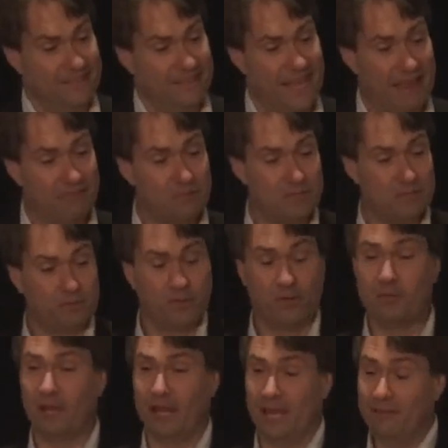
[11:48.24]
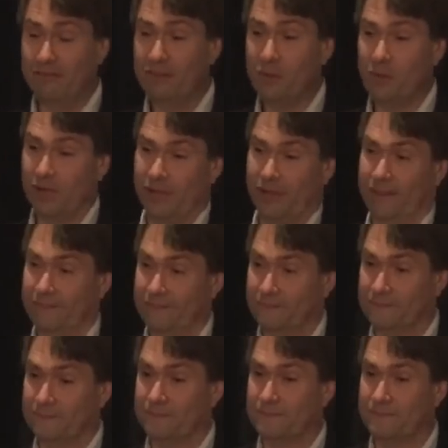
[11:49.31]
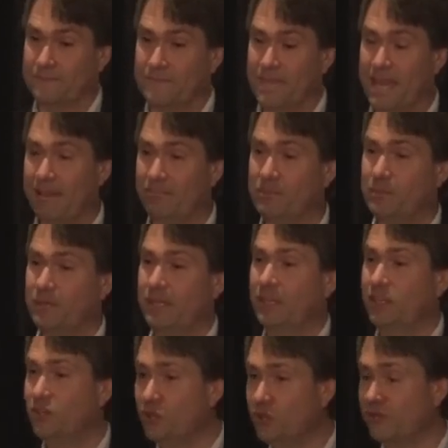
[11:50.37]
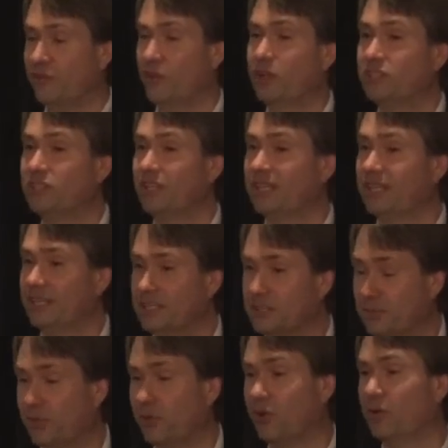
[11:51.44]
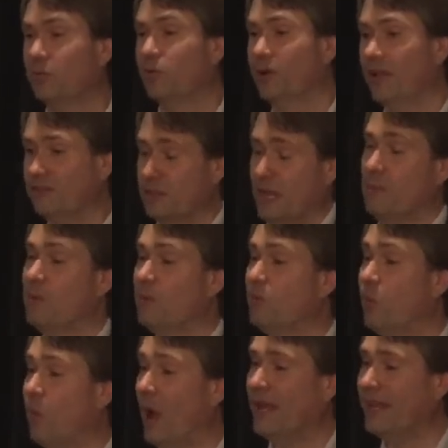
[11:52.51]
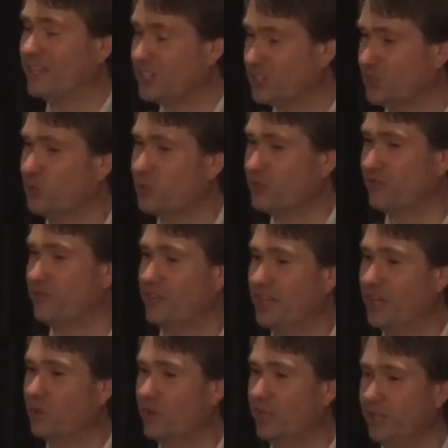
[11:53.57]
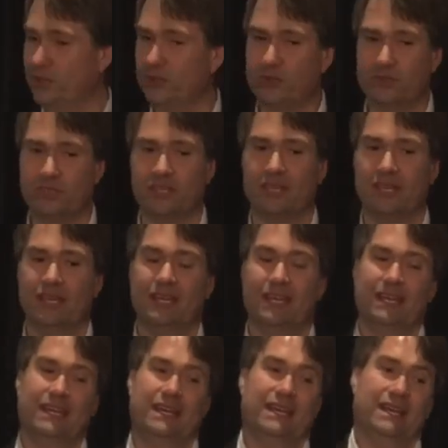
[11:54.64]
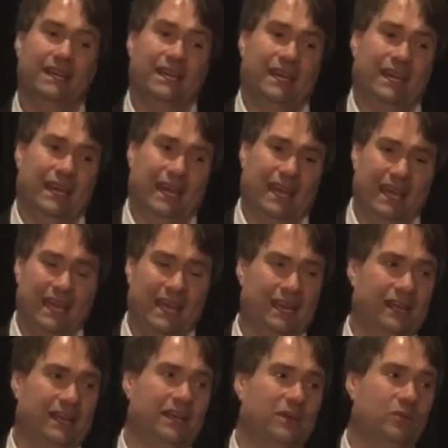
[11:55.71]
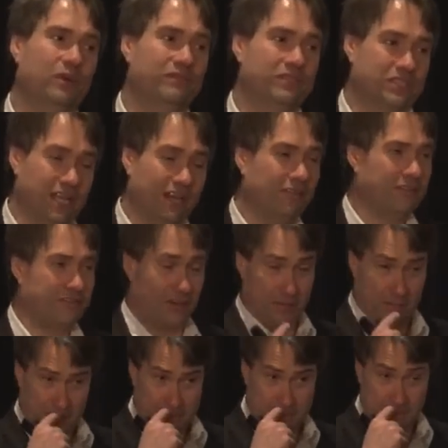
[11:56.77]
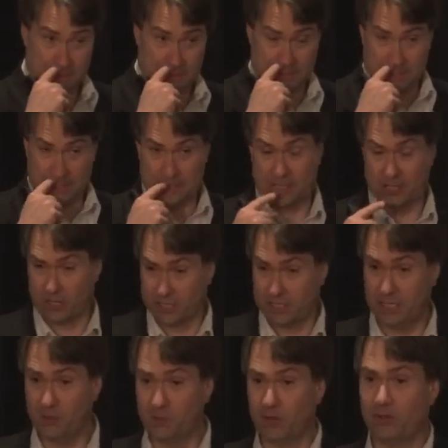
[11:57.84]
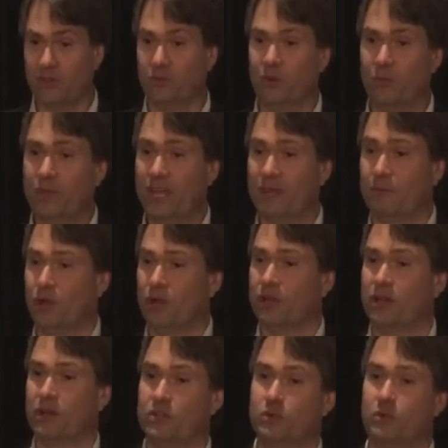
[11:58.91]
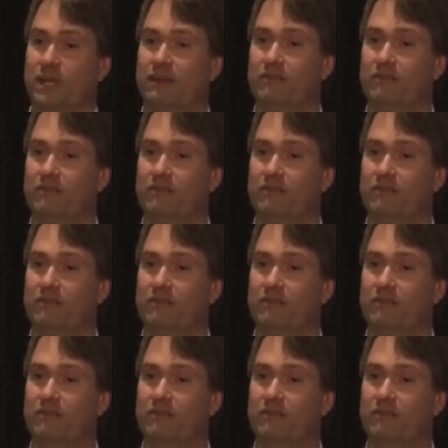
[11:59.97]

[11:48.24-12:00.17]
They have to be deployable everywhere. They have to be universally deployable. We have to come up with one sort of thing we use. And we've discovered very much in the IT world that when we get a monoculture, when